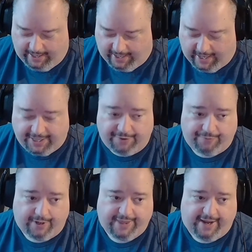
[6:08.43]
and you
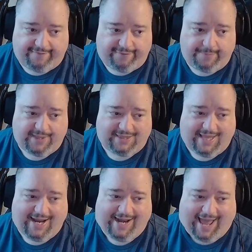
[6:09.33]
run that from the
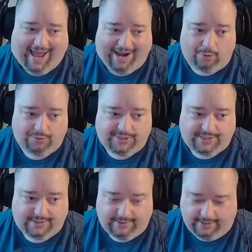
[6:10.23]
line
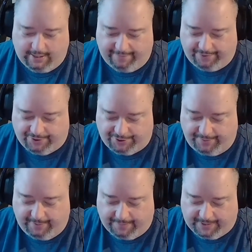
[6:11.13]
out of your
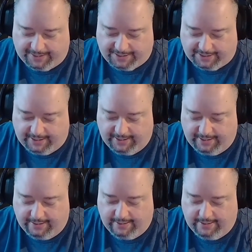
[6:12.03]
streaming PC
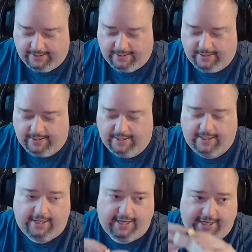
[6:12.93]

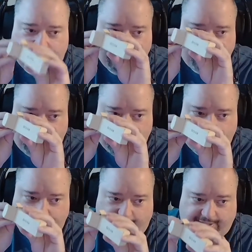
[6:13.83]
into the ground
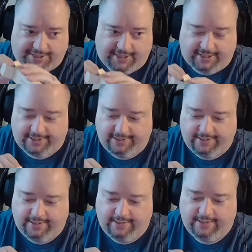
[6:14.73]
loop isolator,
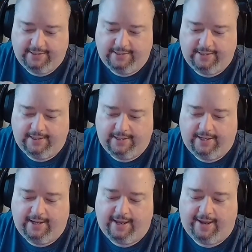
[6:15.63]

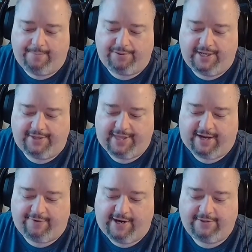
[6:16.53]
and plug
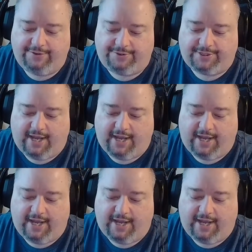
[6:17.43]
that ground loop